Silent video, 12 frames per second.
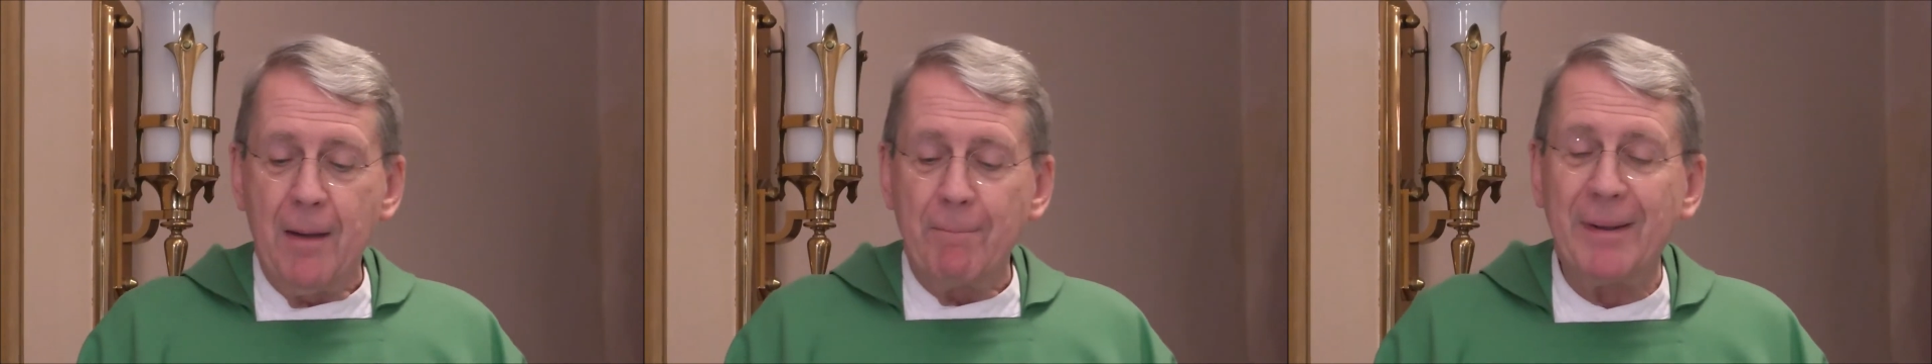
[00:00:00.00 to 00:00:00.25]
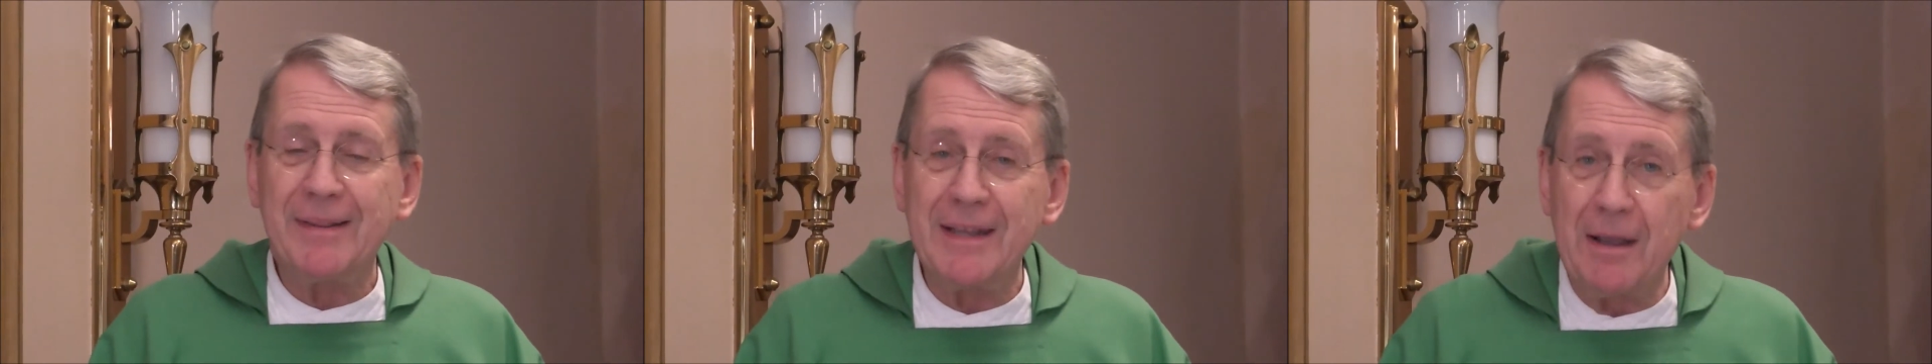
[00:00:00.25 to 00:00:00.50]

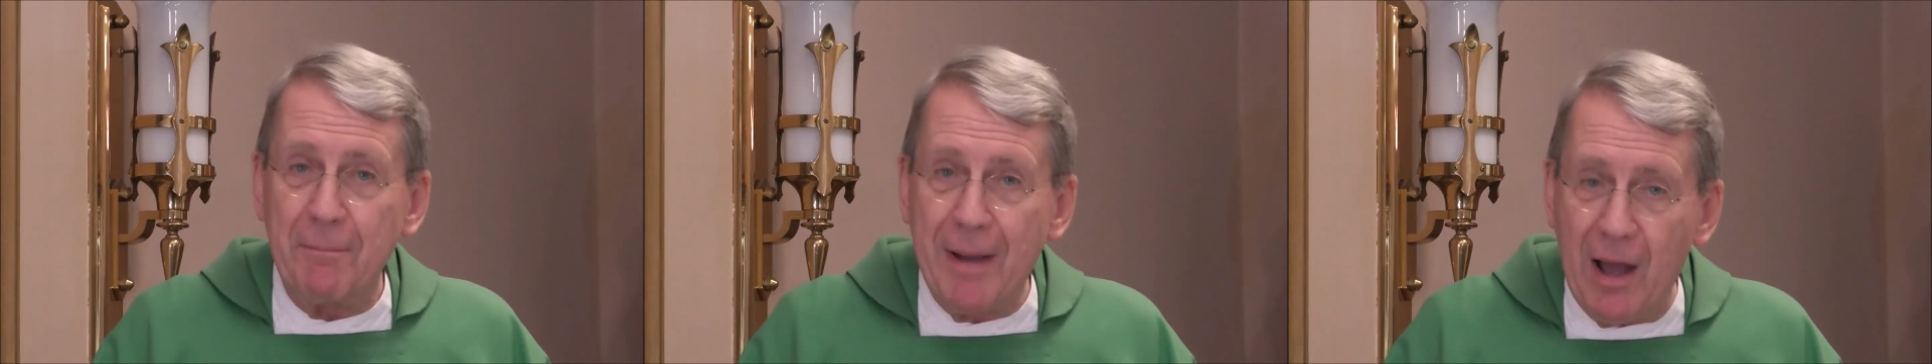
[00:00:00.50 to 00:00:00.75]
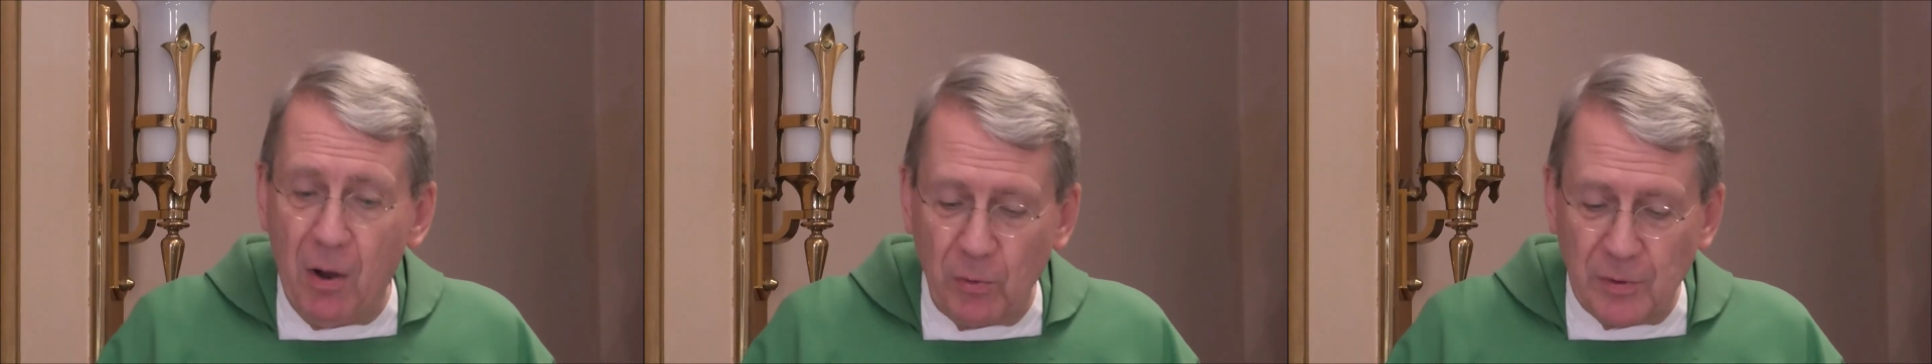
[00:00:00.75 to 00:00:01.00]
but the
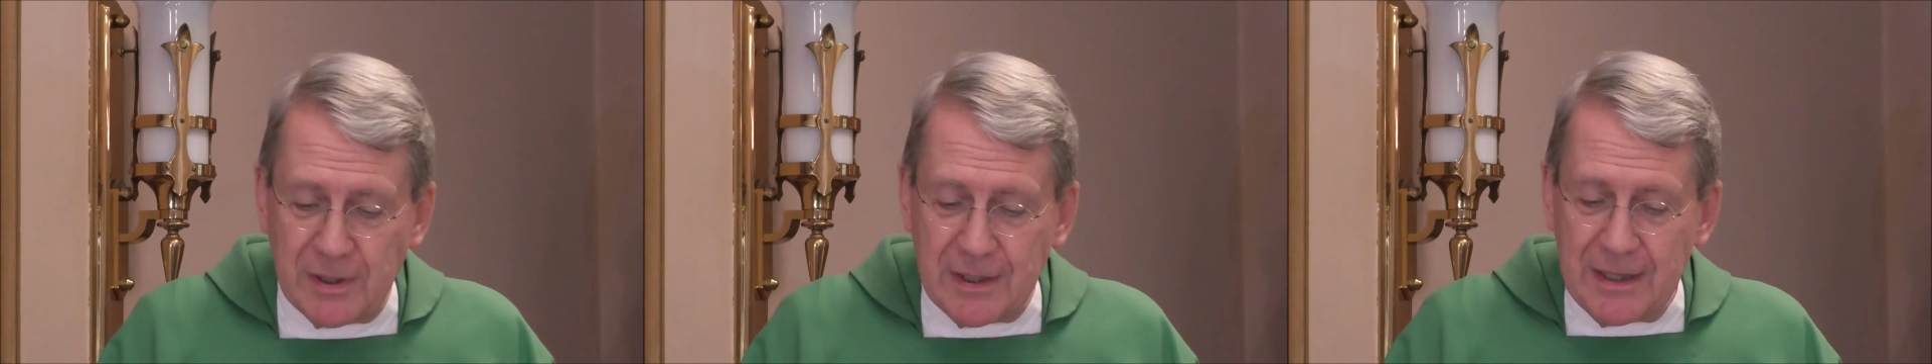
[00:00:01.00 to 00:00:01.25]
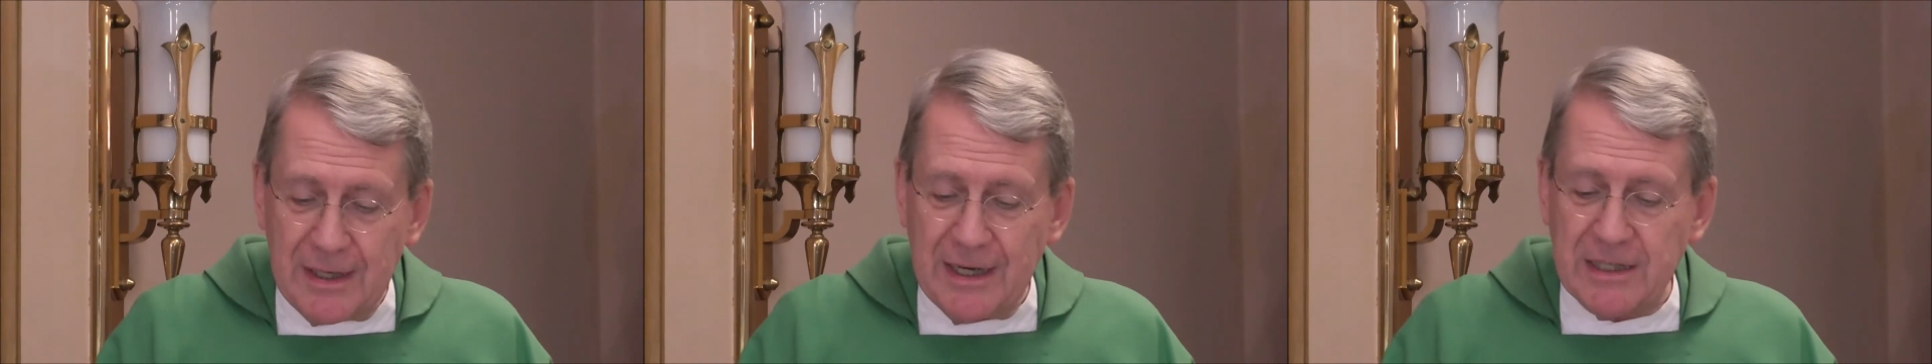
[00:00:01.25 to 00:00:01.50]
amount
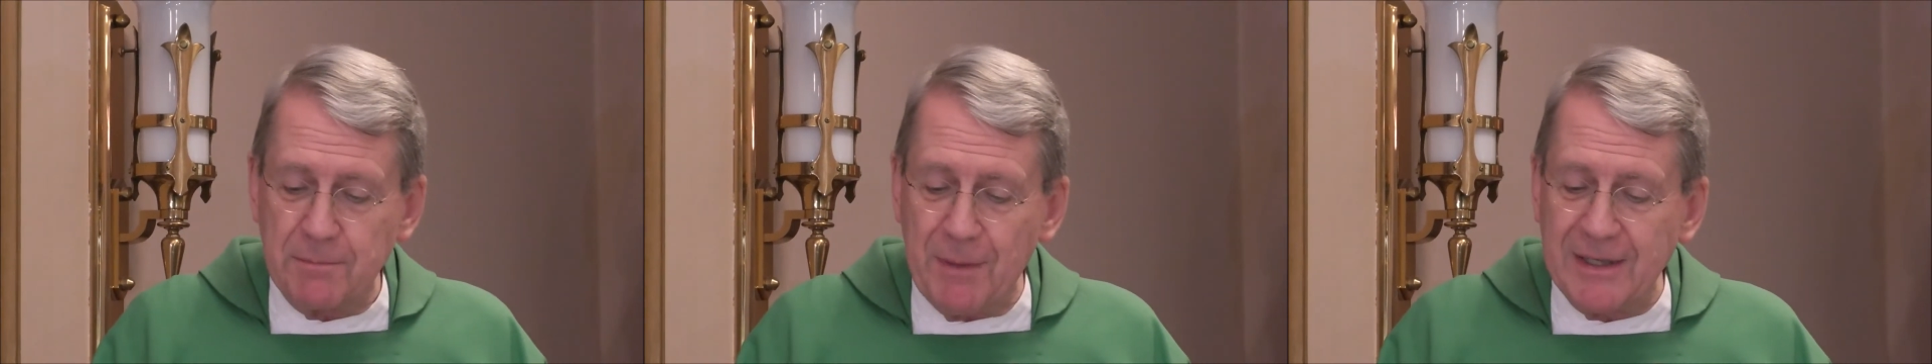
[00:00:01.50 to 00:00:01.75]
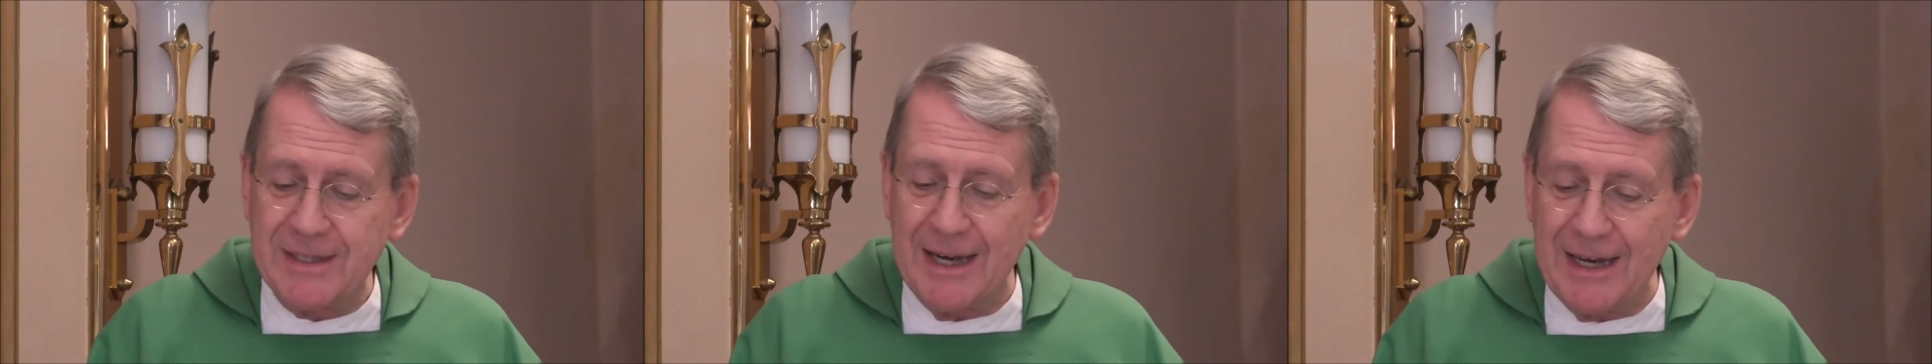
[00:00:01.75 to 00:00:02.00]
is
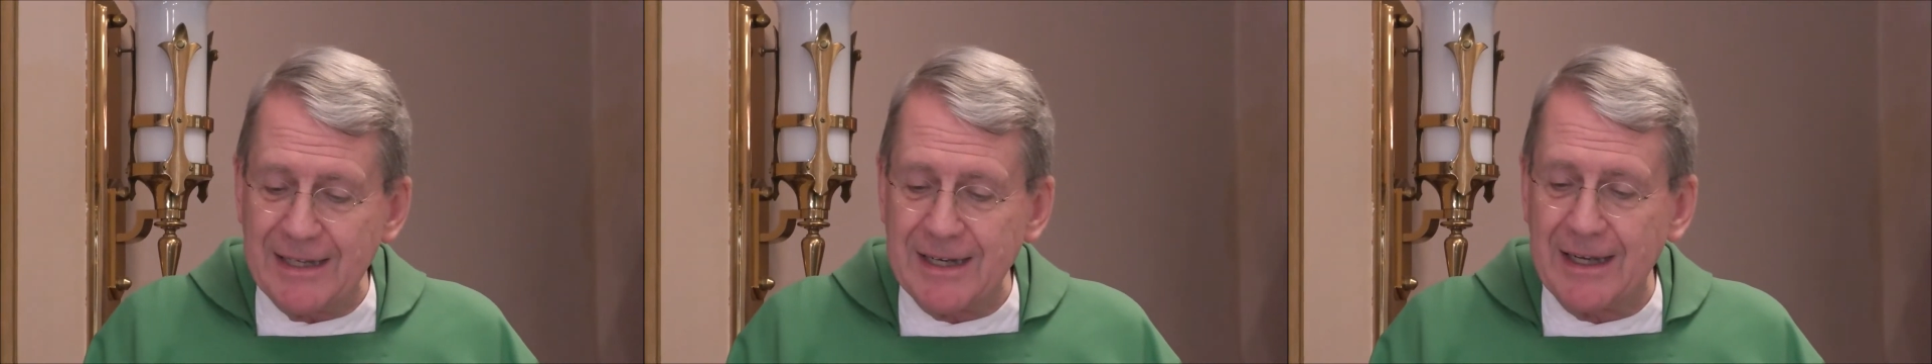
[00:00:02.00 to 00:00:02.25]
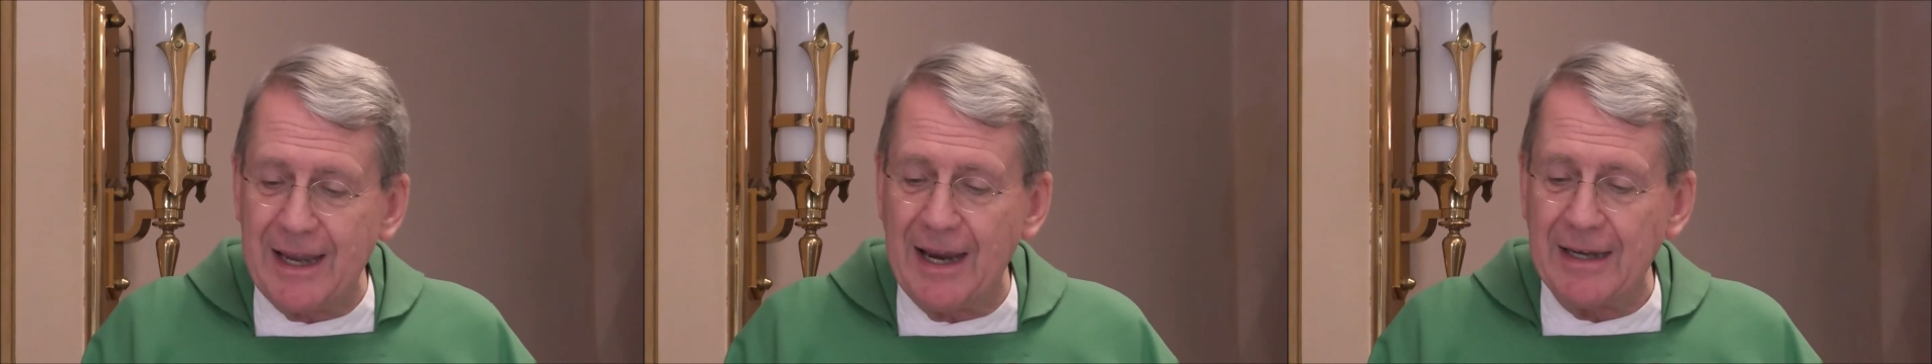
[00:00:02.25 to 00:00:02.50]
meant to
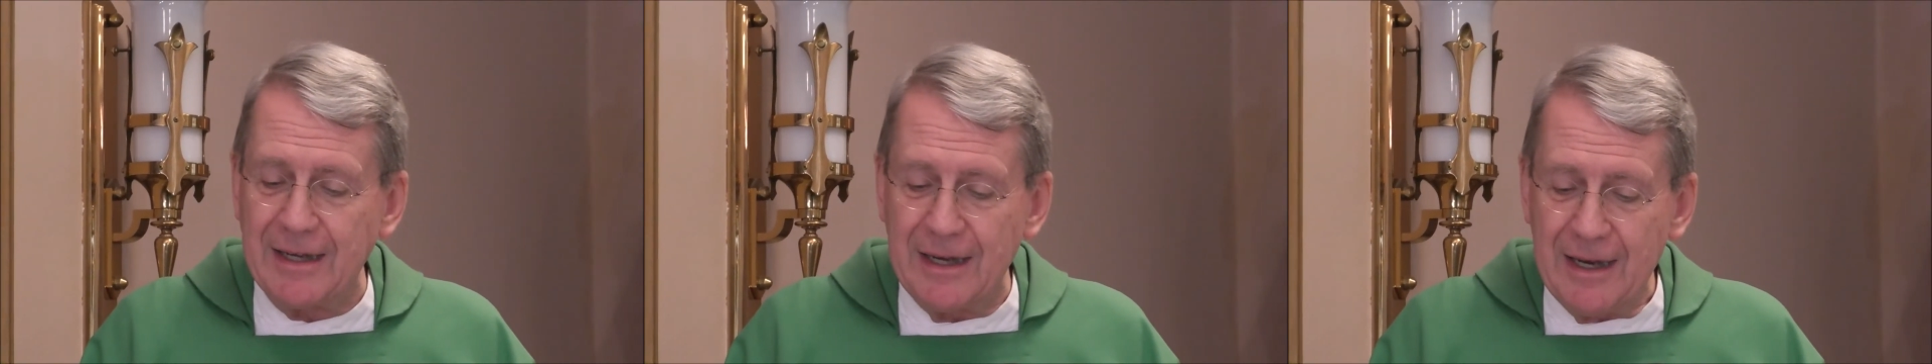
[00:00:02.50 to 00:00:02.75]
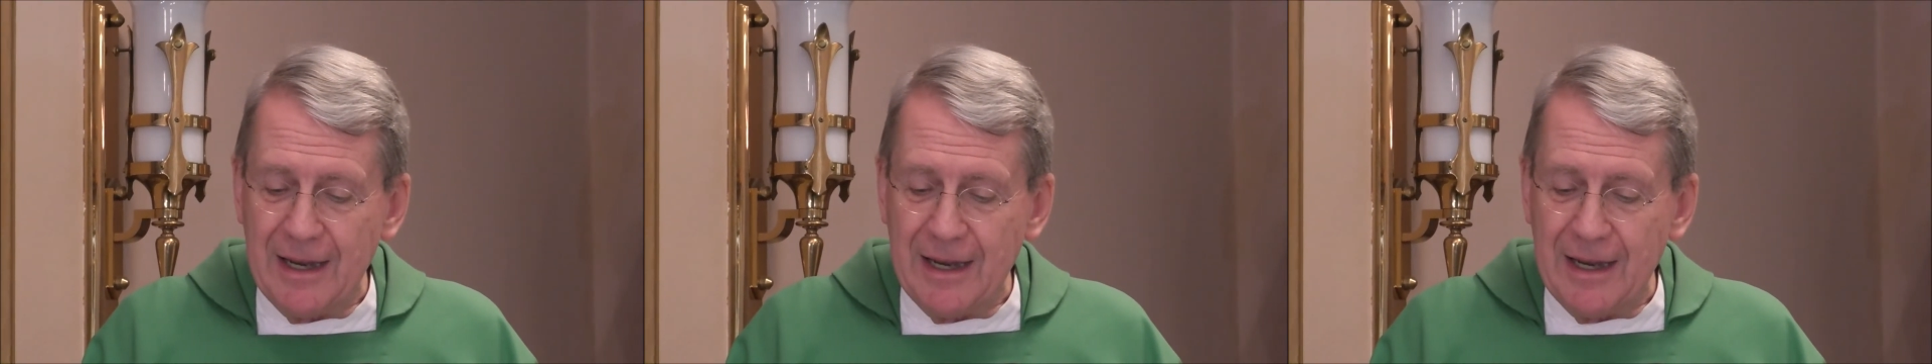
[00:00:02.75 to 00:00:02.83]
indicate